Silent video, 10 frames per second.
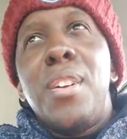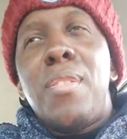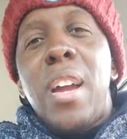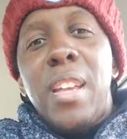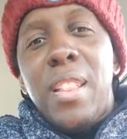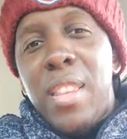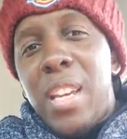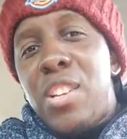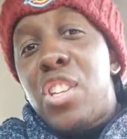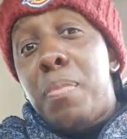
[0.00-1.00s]
right, and
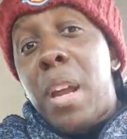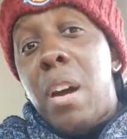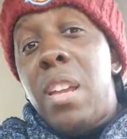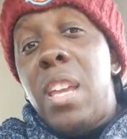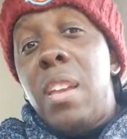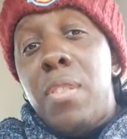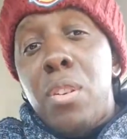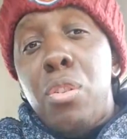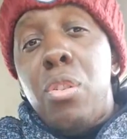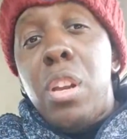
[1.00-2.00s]
then ship it out. Even
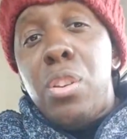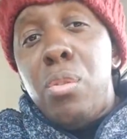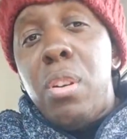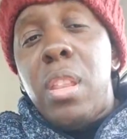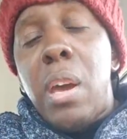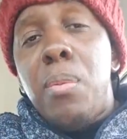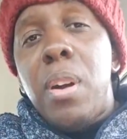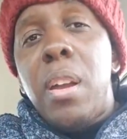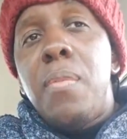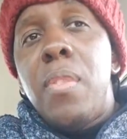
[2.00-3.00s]
though you can do it that
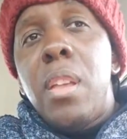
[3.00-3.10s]
way,